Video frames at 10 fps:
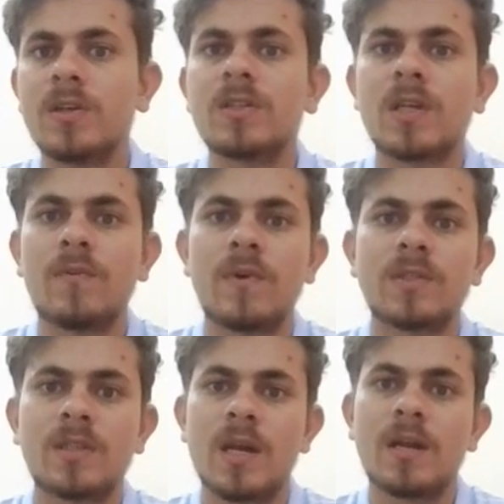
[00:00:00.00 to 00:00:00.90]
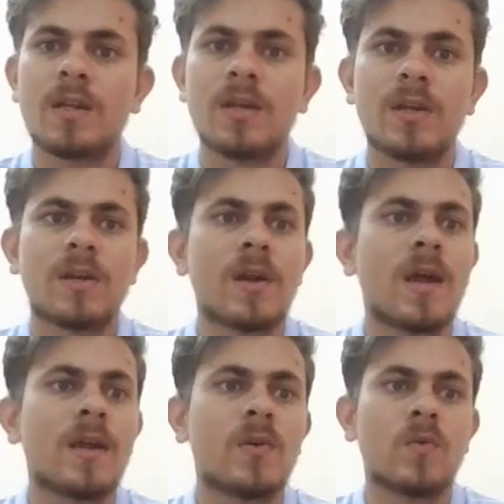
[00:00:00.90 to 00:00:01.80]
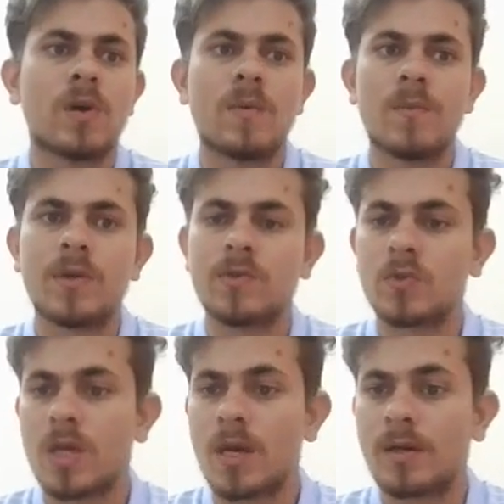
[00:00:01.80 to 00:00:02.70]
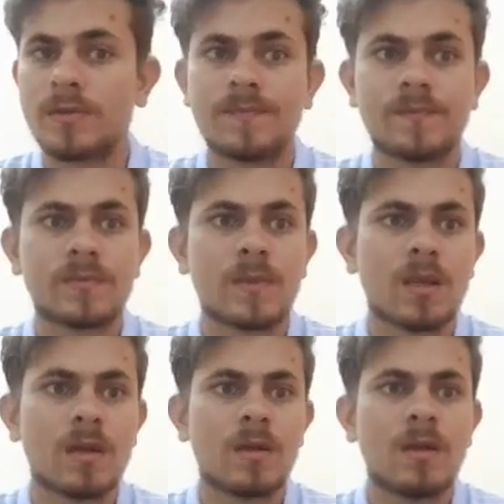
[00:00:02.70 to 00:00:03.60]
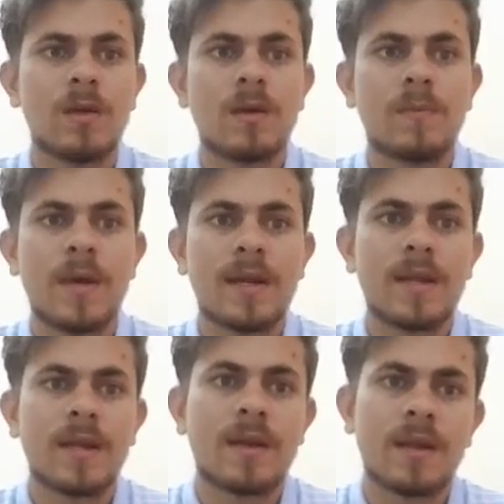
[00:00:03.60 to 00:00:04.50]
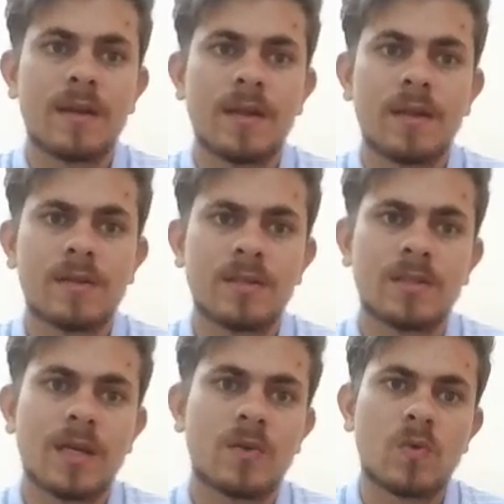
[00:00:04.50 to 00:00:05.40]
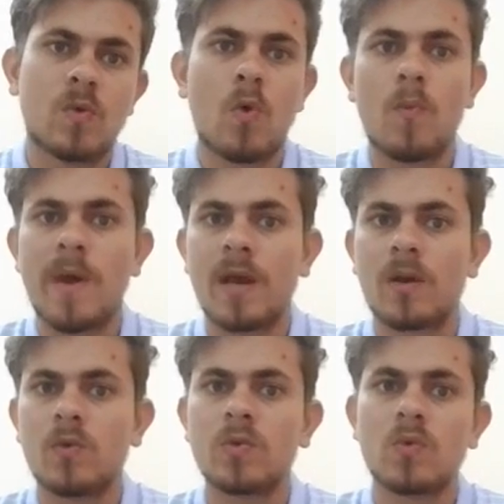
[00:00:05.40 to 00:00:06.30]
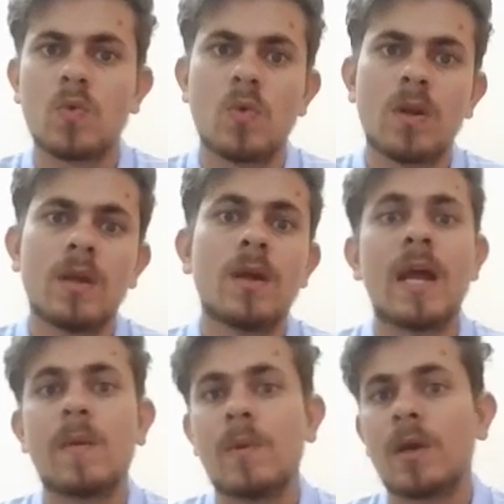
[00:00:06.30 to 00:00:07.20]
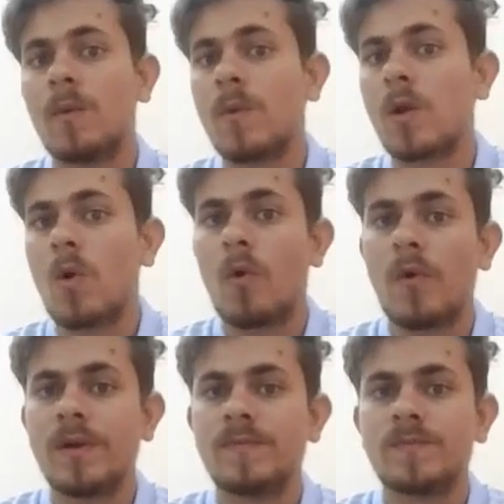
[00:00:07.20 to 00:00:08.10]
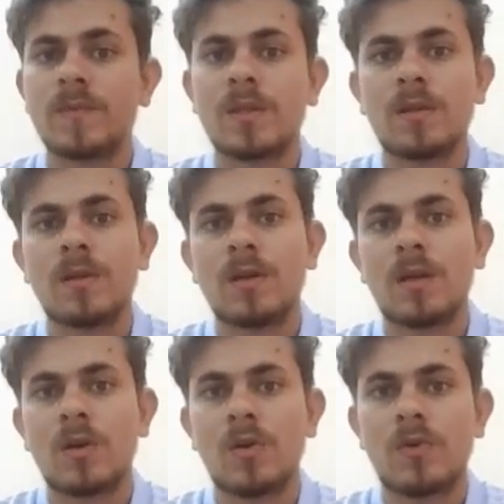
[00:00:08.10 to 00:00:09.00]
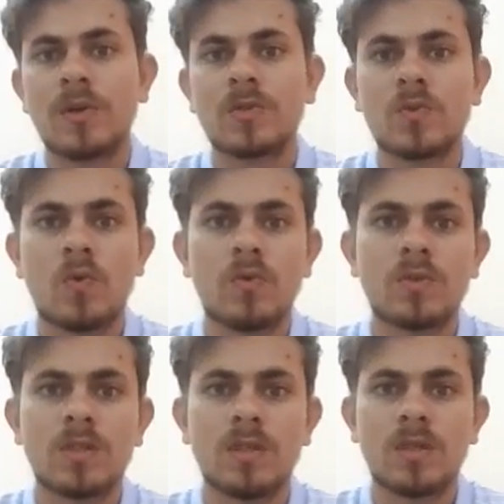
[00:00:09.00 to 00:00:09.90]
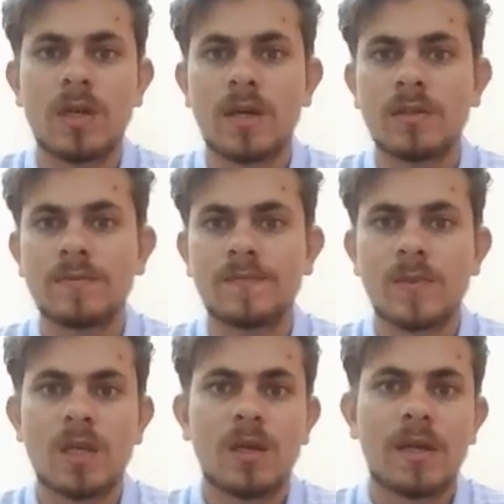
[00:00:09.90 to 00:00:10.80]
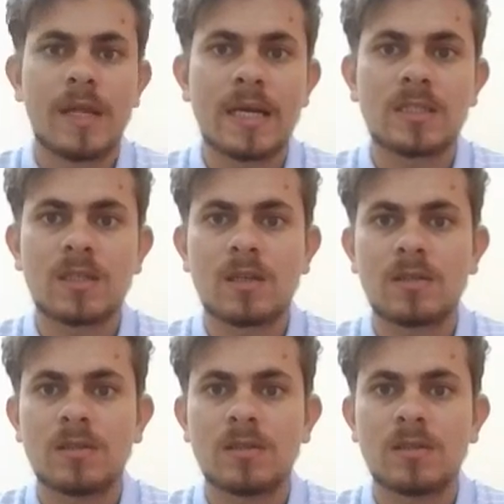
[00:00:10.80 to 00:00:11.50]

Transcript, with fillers: discovers that he tried to commit suicide. Betty and Annie decide to go back to school and become a lawyer, lawyer so she can ex-